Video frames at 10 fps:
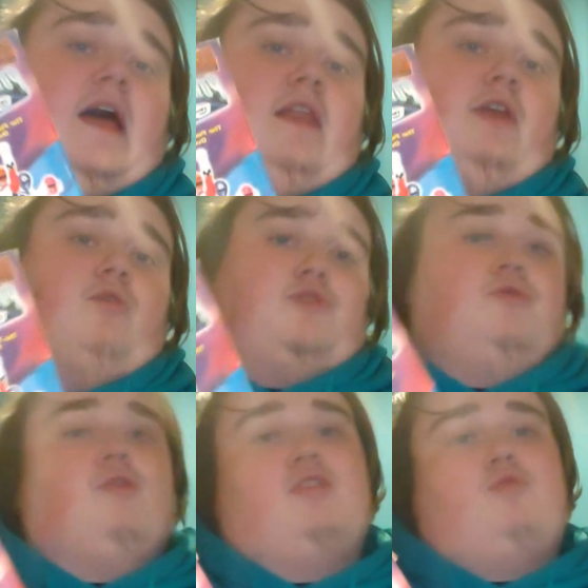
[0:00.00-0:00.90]
and I also
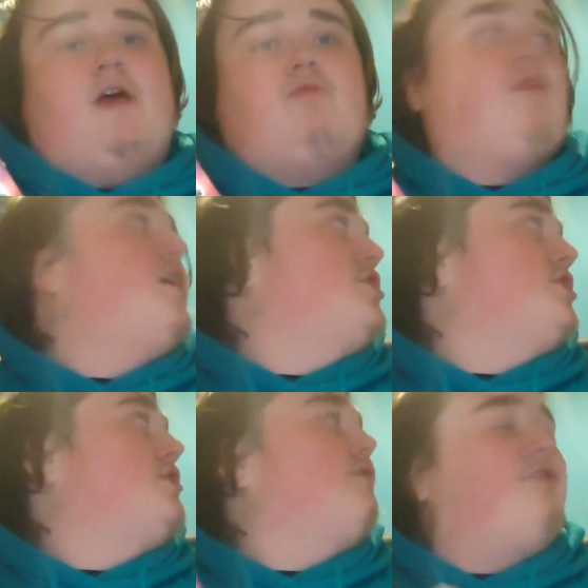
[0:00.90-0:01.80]
got the Red
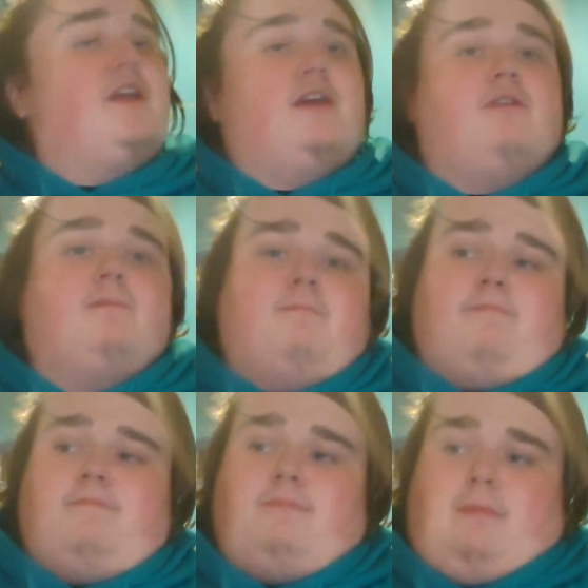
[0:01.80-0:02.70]
Ranger figure.
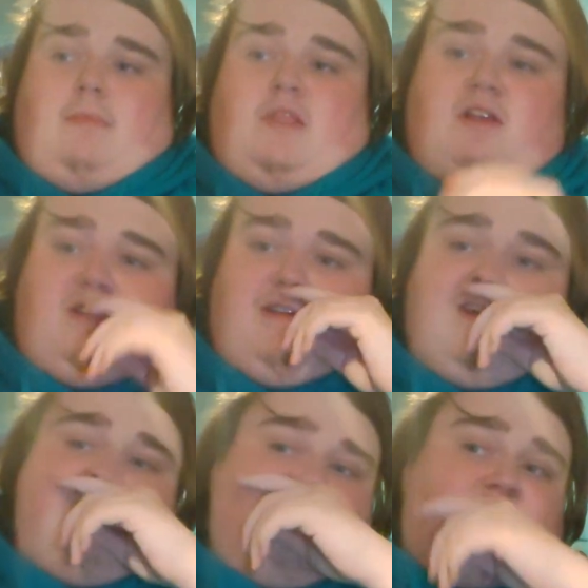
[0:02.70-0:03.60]

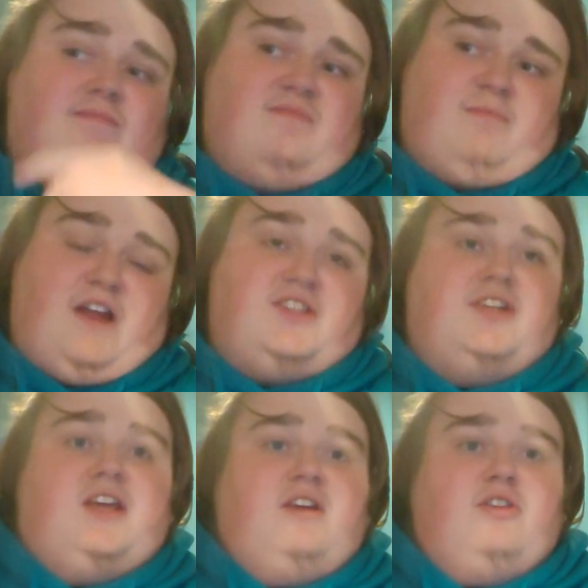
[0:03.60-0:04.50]
Managed to
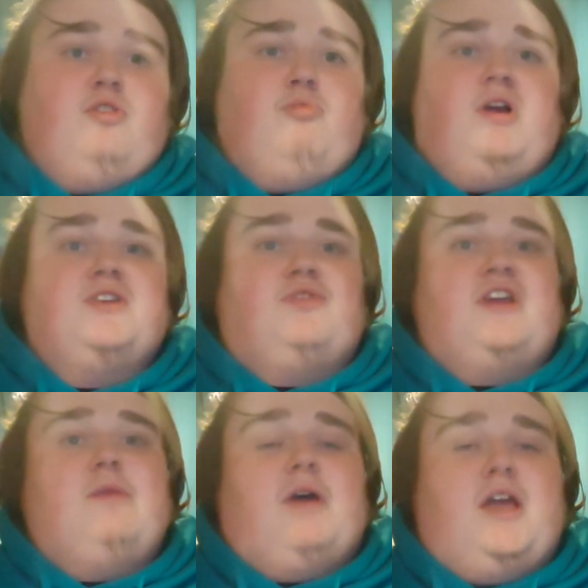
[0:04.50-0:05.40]
get it at a good price on
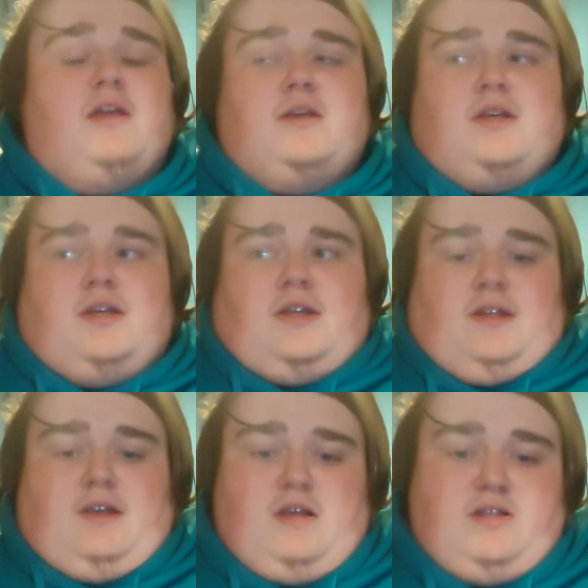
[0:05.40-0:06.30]
eBay,
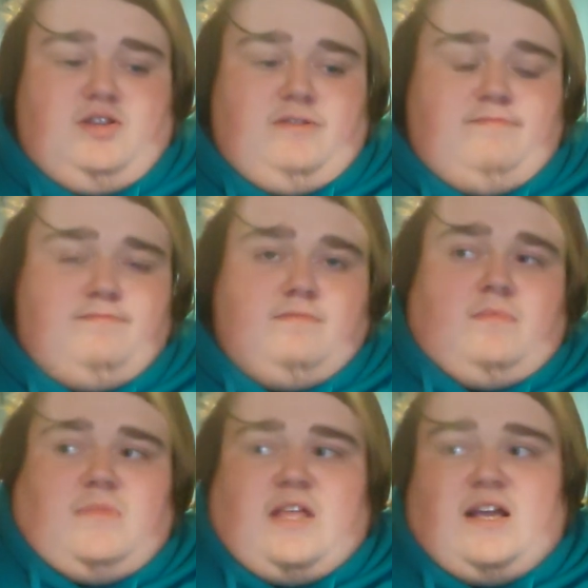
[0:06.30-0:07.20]
and
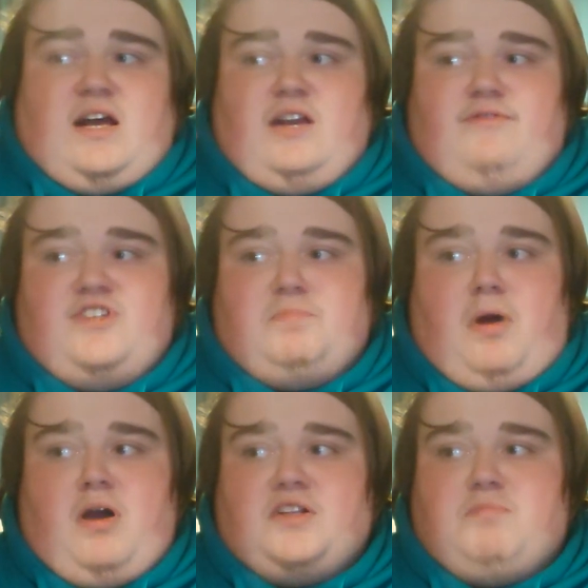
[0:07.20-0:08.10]
that kind of
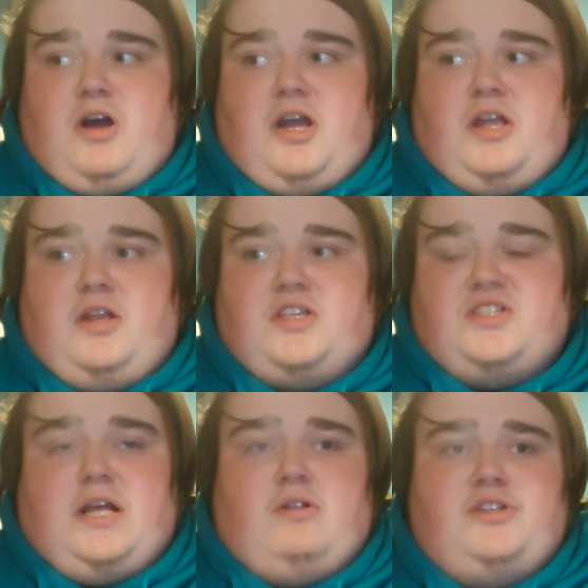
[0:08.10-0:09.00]
sparked my
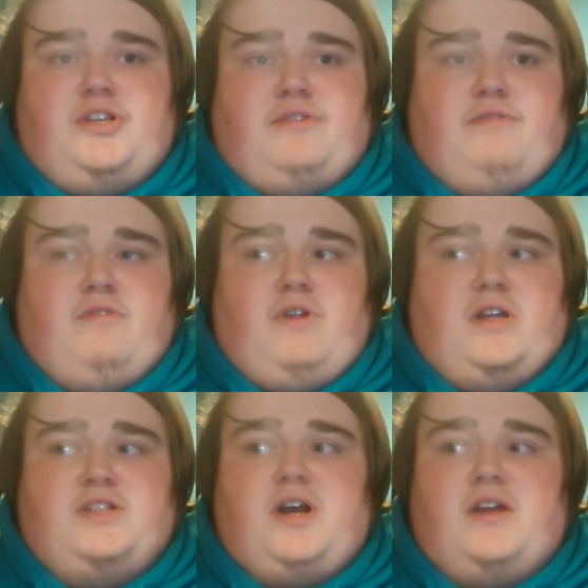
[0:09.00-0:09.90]
nostalgia for the
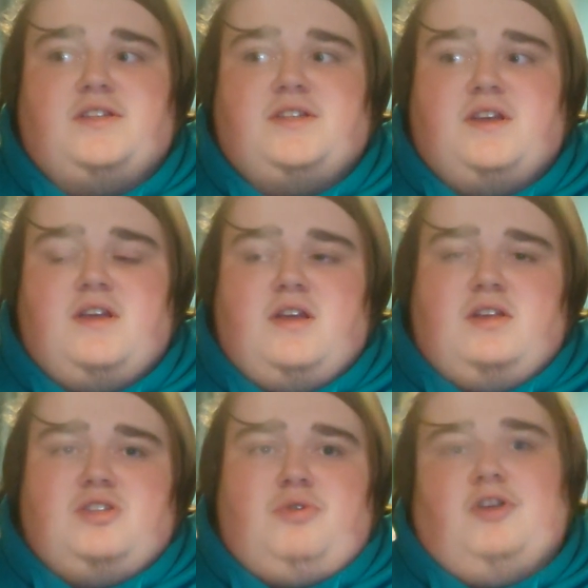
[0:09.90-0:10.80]
franchise.
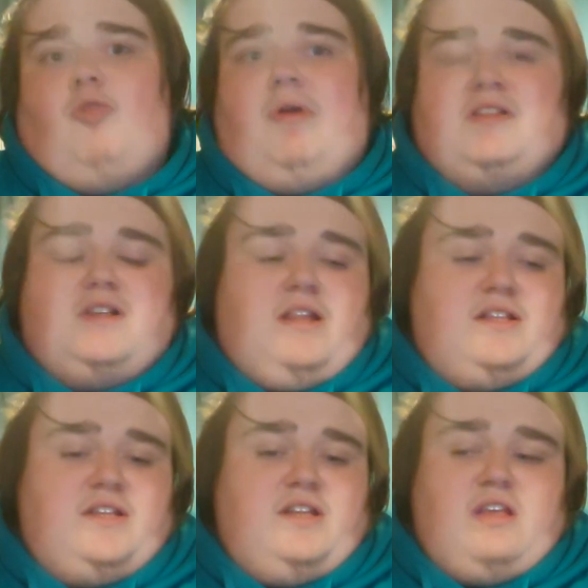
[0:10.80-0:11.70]
So I got back to
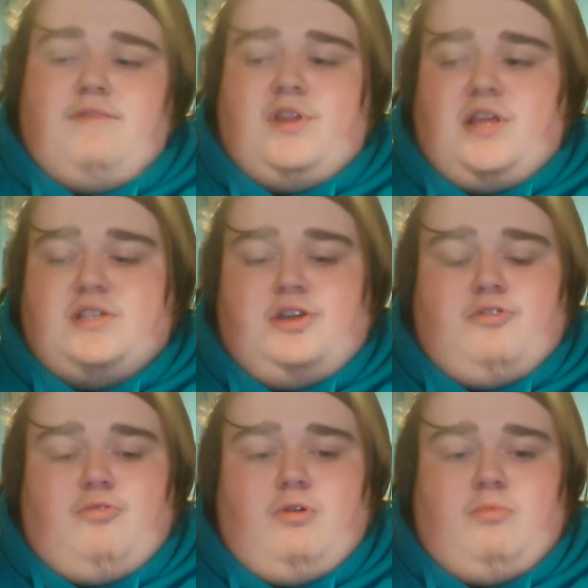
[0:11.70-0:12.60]
collecting the DVDs I
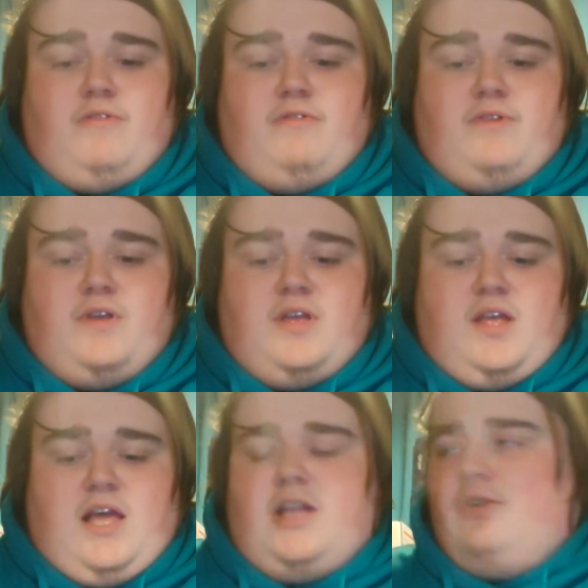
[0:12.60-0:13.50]
grew up with,
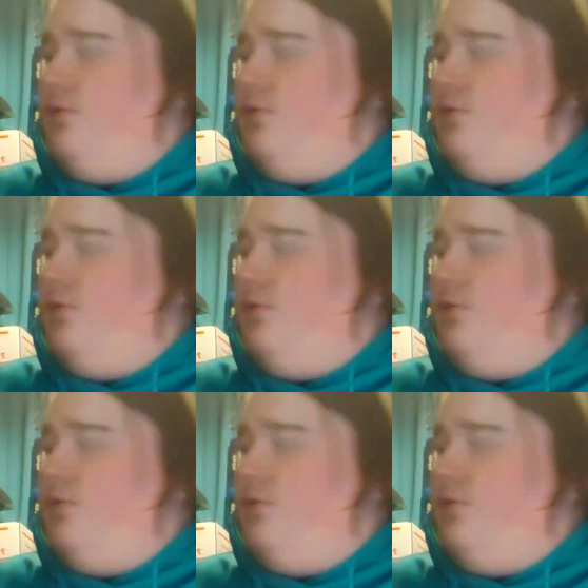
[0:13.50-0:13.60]
and I